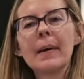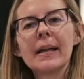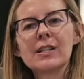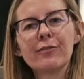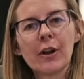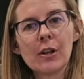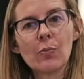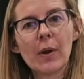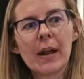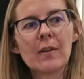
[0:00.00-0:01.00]
It's very
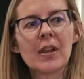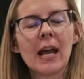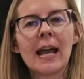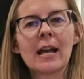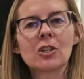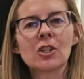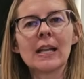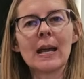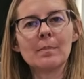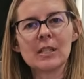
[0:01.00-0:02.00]
rare that I
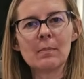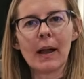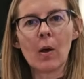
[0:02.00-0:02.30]
actually empty my